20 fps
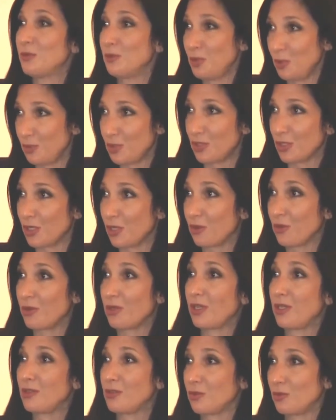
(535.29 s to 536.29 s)
new
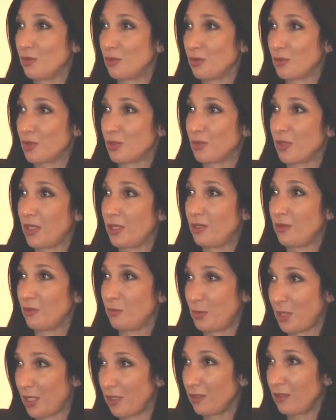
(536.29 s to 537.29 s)
securities or trade or
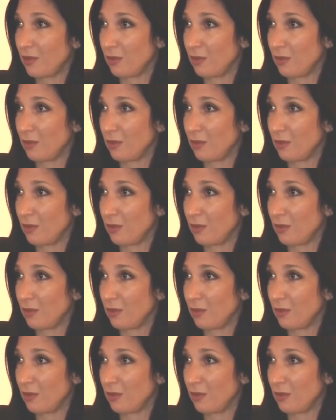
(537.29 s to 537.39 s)
bet